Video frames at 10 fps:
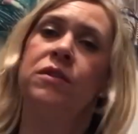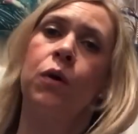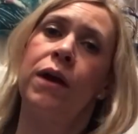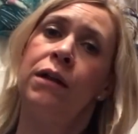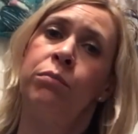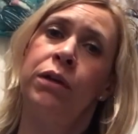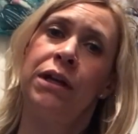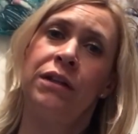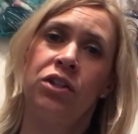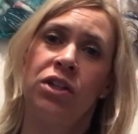just go ahead and put
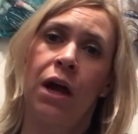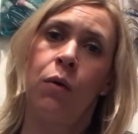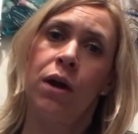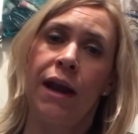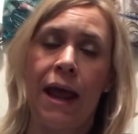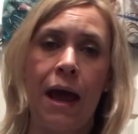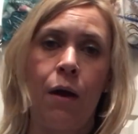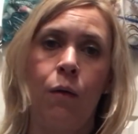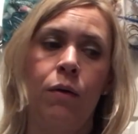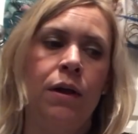it in the shower
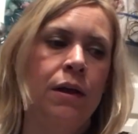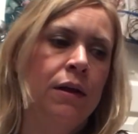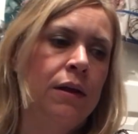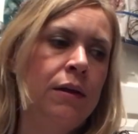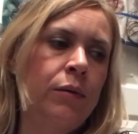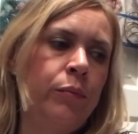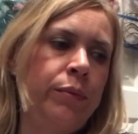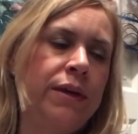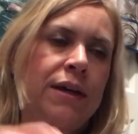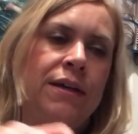now
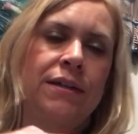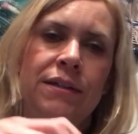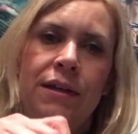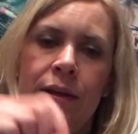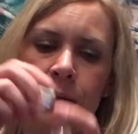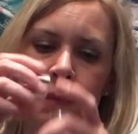because